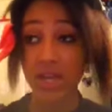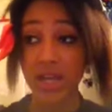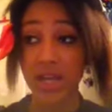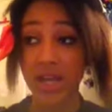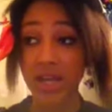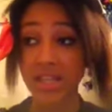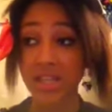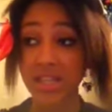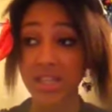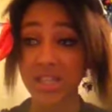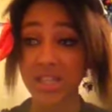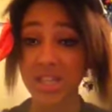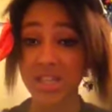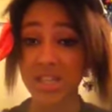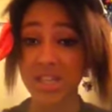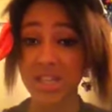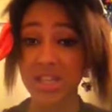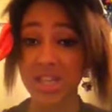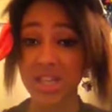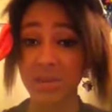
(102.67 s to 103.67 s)
And then he
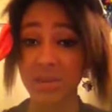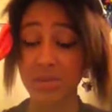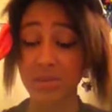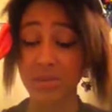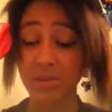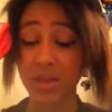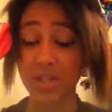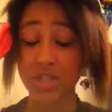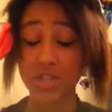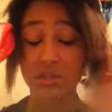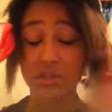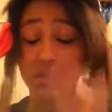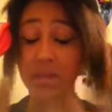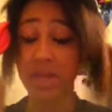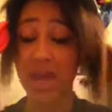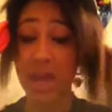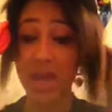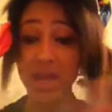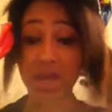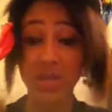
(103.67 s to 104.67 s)
said I was ratchet.
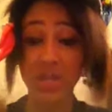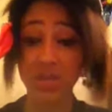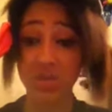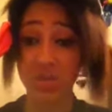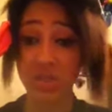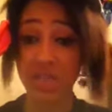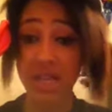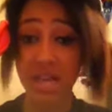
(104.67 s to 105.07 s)
But I ignored